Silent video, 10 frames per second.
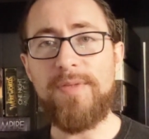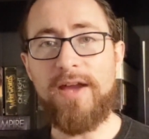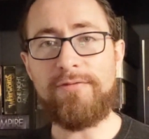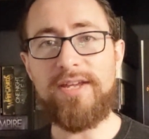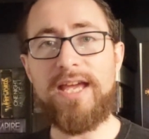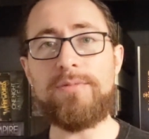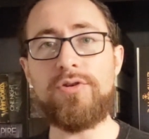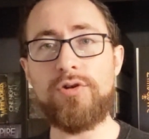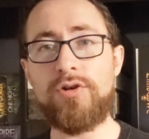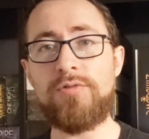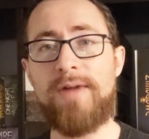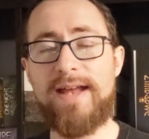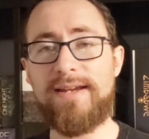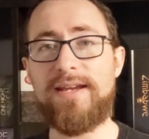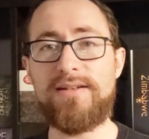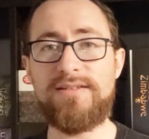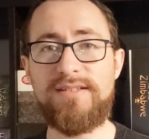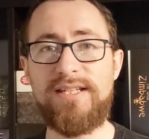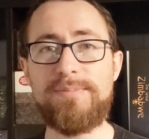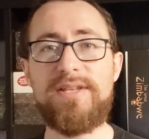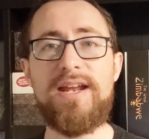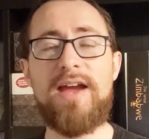Every game you're eradicating disease, but then